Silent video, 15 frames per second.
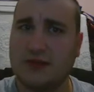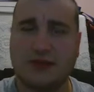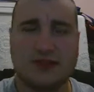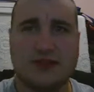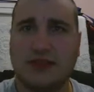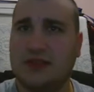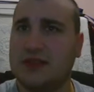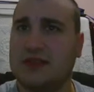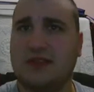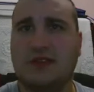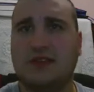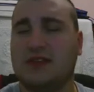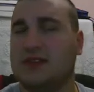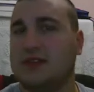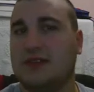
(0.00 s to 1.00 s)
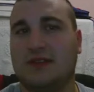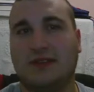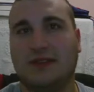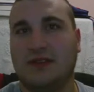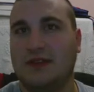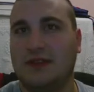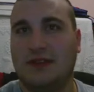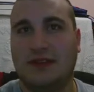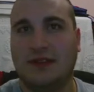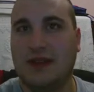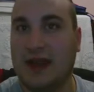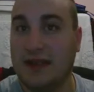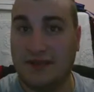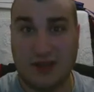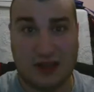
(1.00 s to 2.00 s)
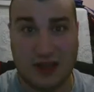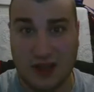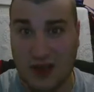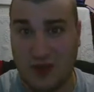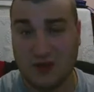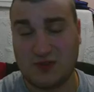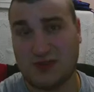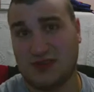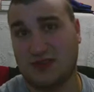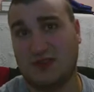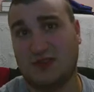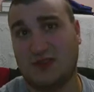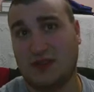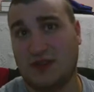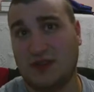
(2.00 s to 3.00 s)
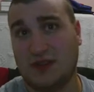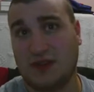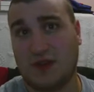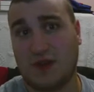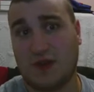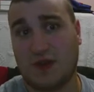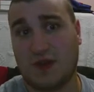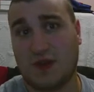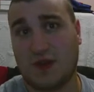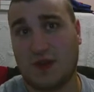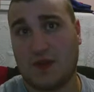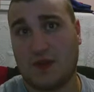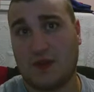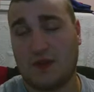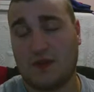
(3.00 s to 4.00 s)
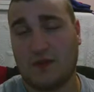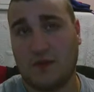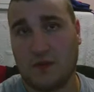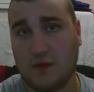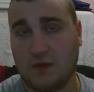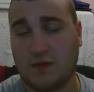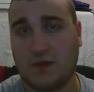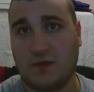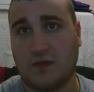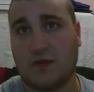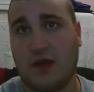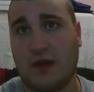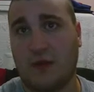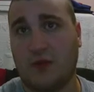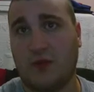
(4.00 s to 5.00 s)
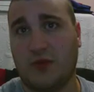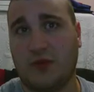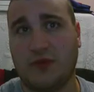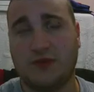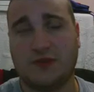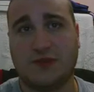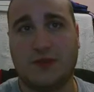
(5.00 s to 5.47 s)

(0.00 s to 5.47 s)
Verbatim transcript: It's not even close to to Robin Williams.